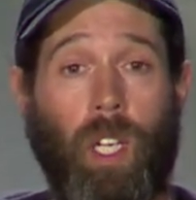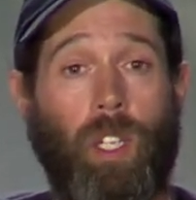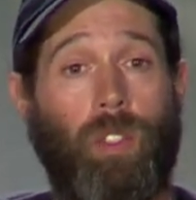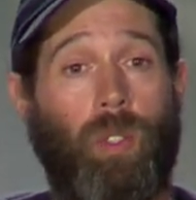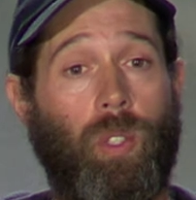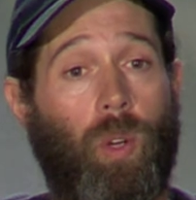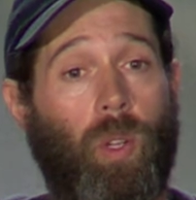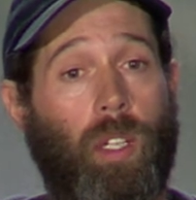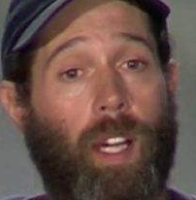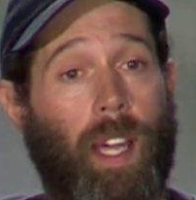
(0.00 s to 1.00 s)
So you no
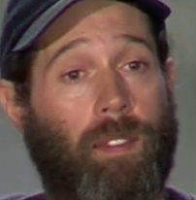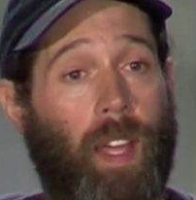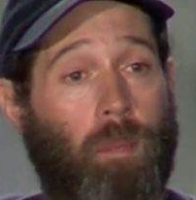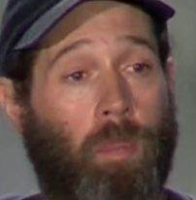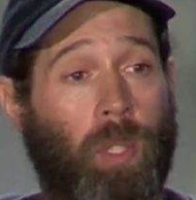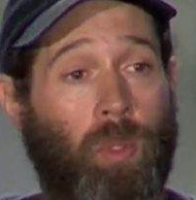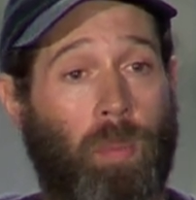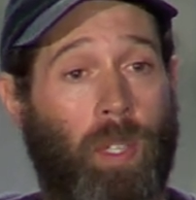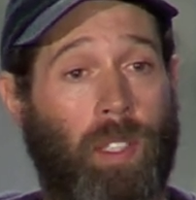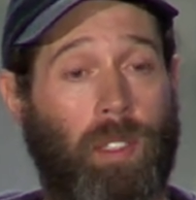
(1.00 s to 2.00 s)
longer have that
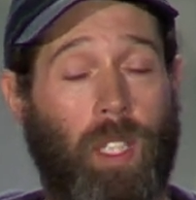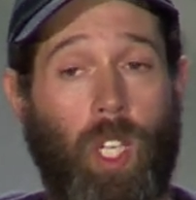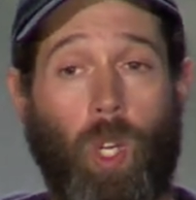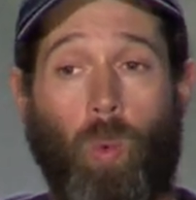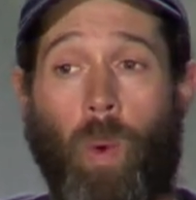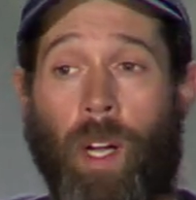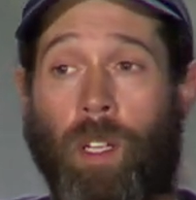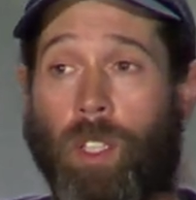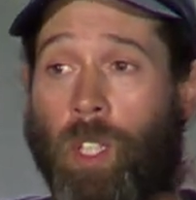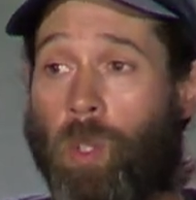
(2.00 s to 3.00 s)
blueprint where
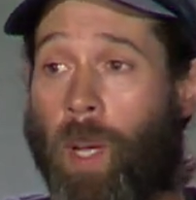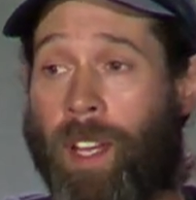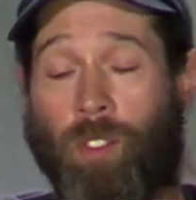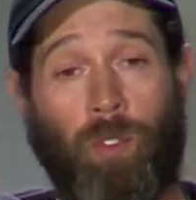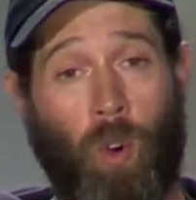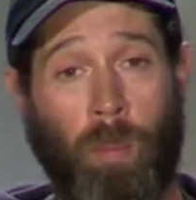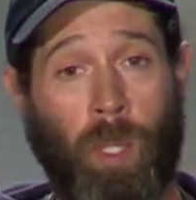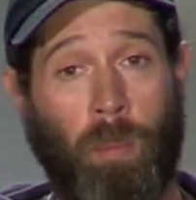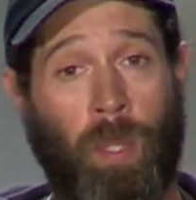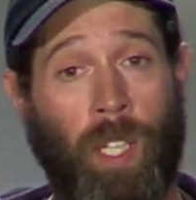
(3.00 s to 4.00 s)
you had a formal
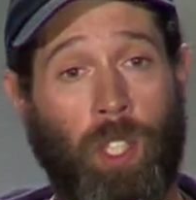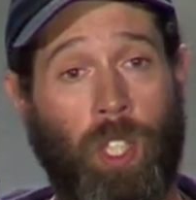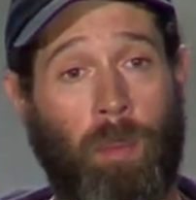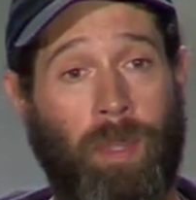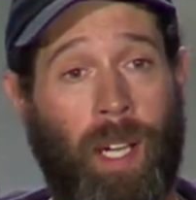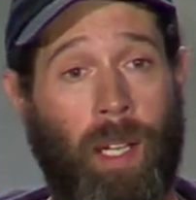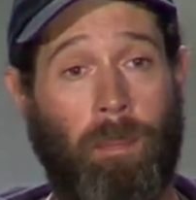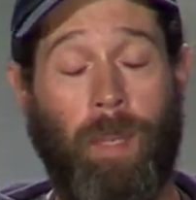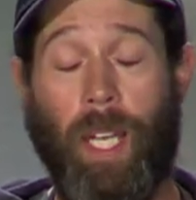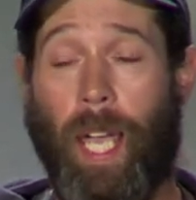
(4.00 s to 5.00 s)
apprenticeship time
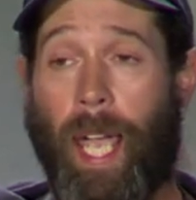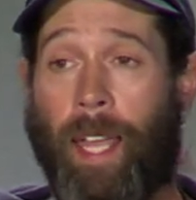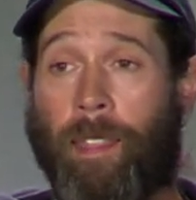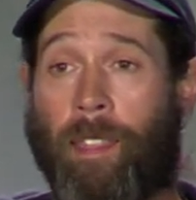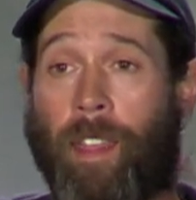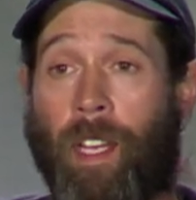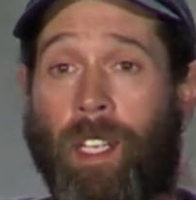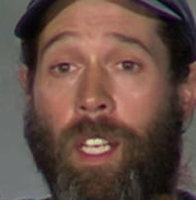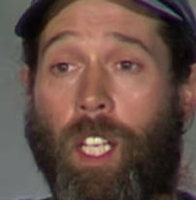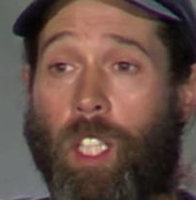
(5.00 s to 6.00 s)
and
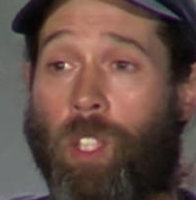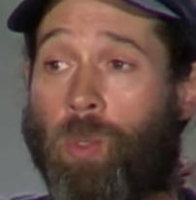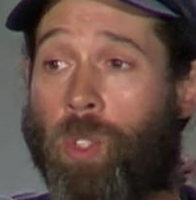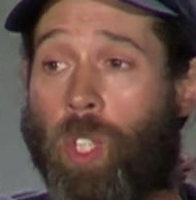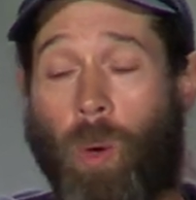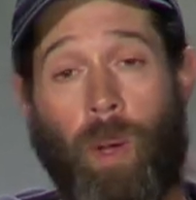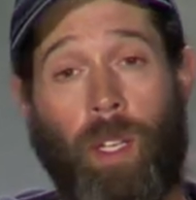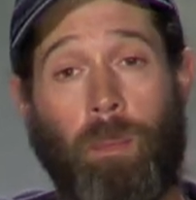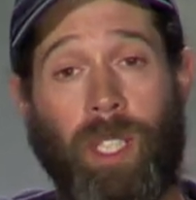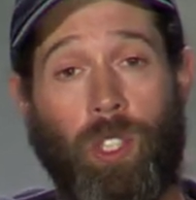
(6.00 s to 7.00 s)
then you'd go on
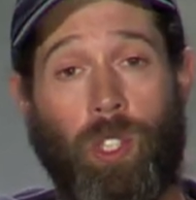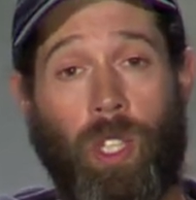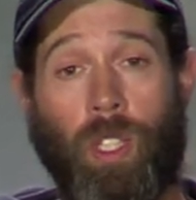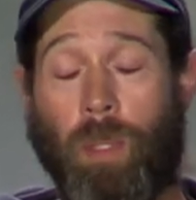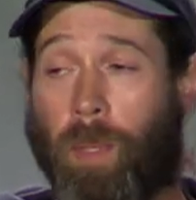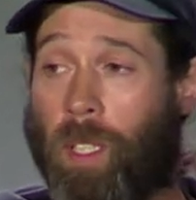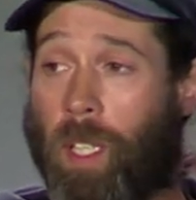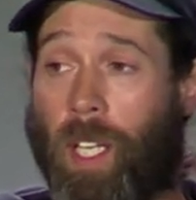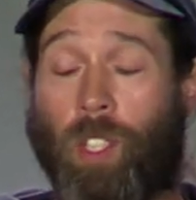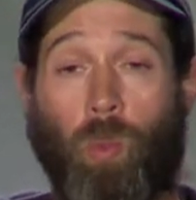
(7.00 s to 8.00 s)
and be a journeyman
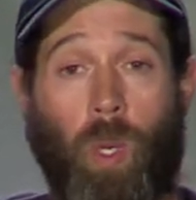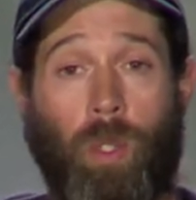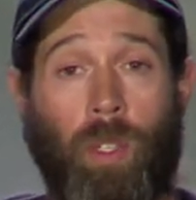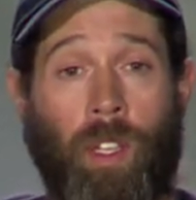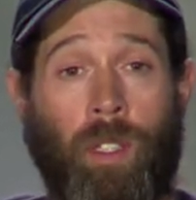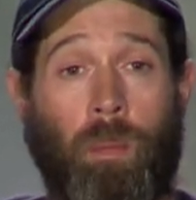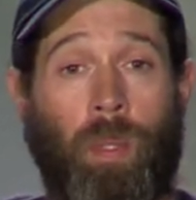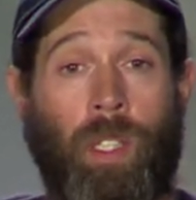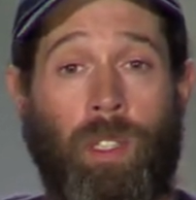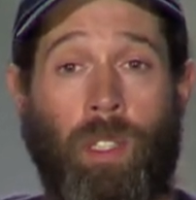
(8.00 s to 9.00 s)
and you'd work with other
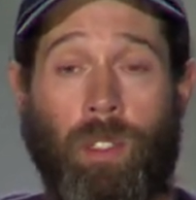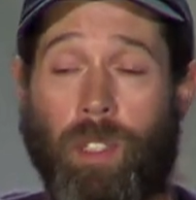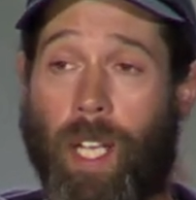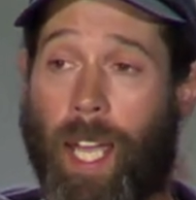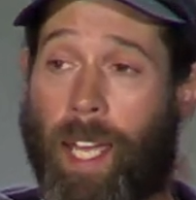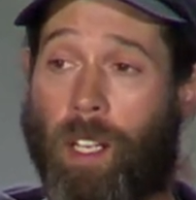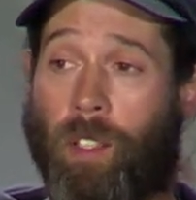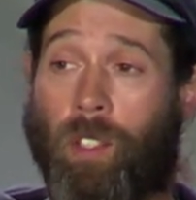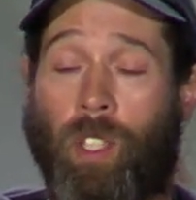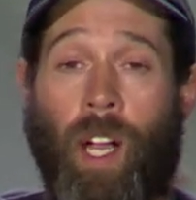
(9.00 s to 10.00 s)
printers and
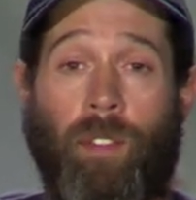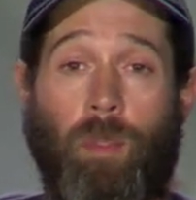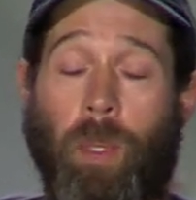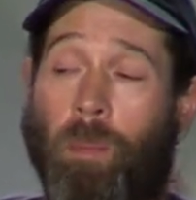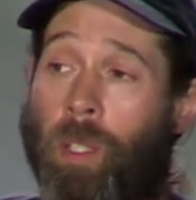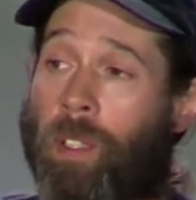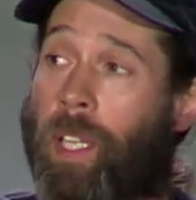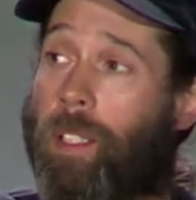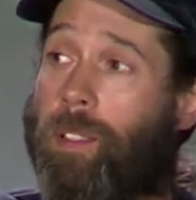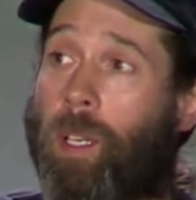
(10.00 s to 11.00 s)
other craftspeople, and
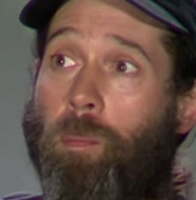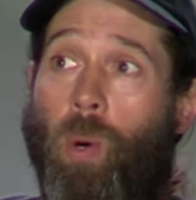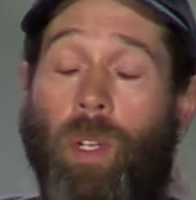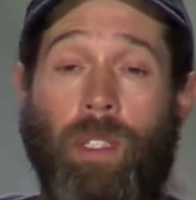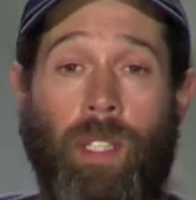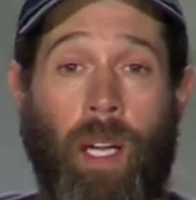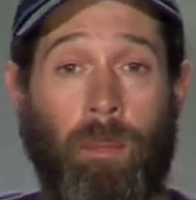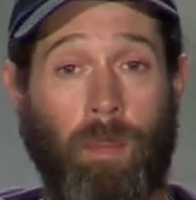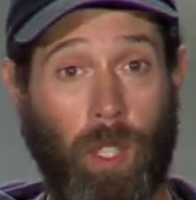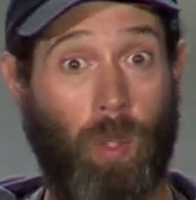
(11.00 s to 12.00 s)
then at some point in
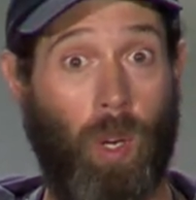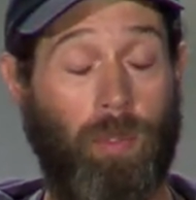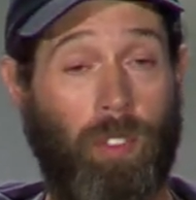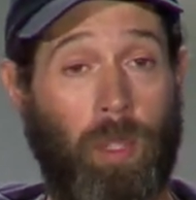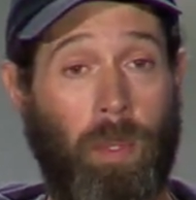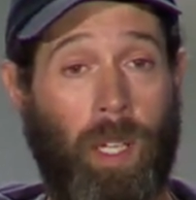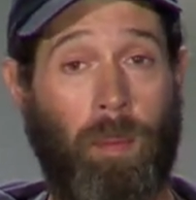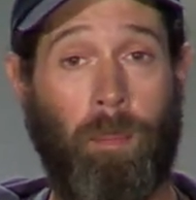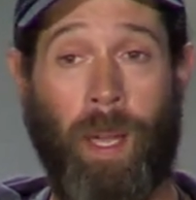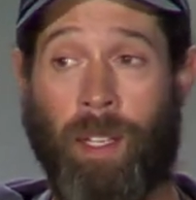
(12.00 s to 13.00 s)
time you'd hopefully become
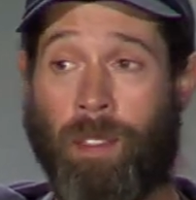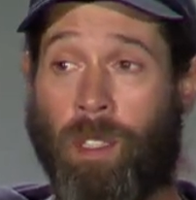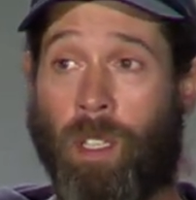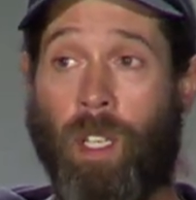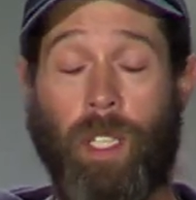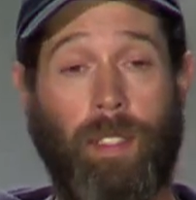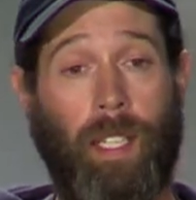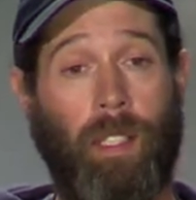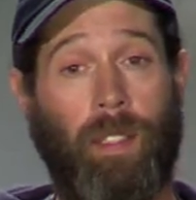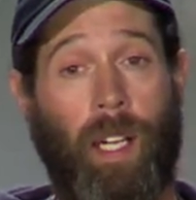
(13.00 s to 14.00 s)
a master,
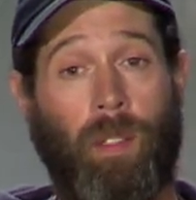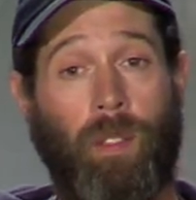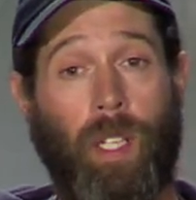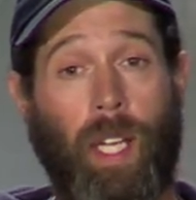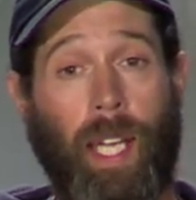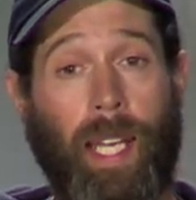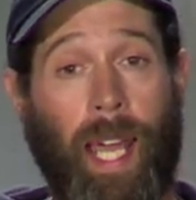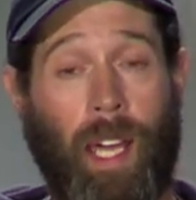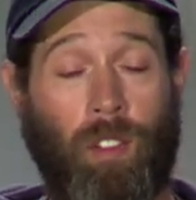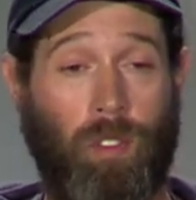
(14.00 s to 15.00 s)
settle down, and
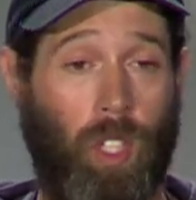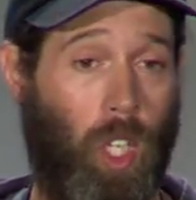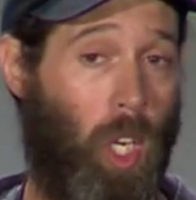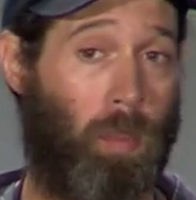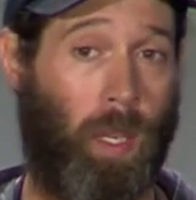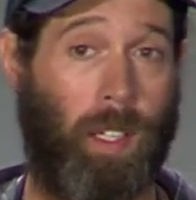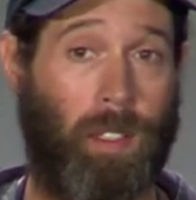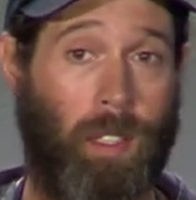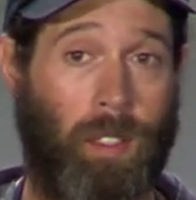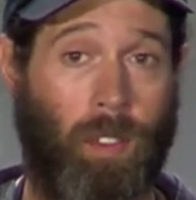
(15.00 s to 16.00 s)
have
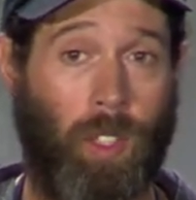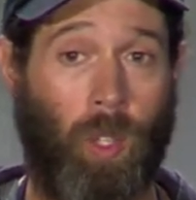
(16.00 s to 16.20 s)
apprentices of your